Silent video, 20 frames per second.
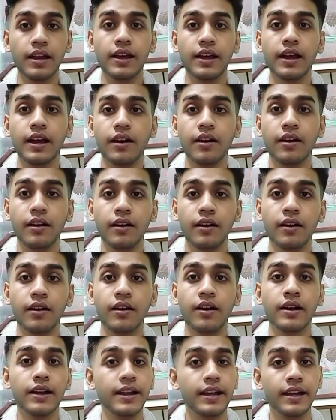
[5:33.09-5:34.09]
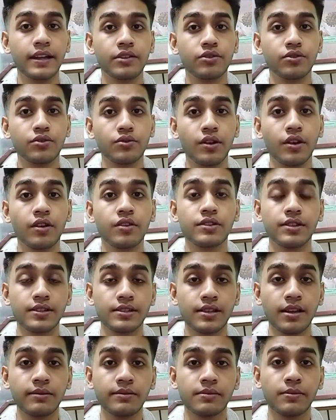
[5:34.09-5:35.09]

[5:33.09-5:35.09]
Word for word: Uh, into their systems,